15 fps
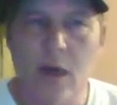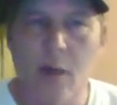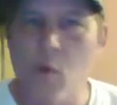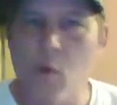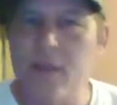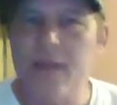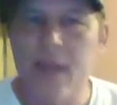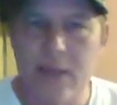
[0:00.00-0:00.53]

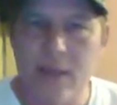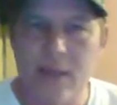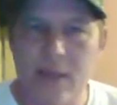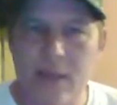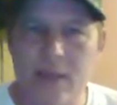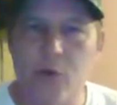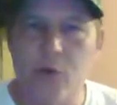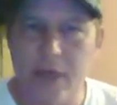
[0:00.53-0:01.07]
what day
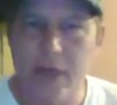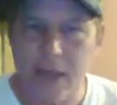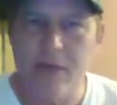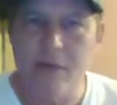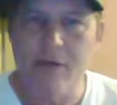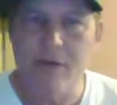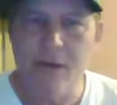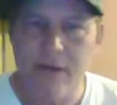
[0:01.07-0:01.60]
it's going to air
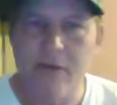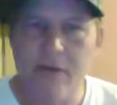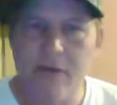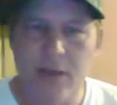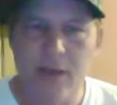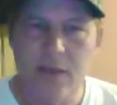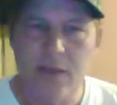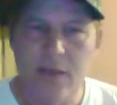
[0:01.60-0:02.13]
on TV.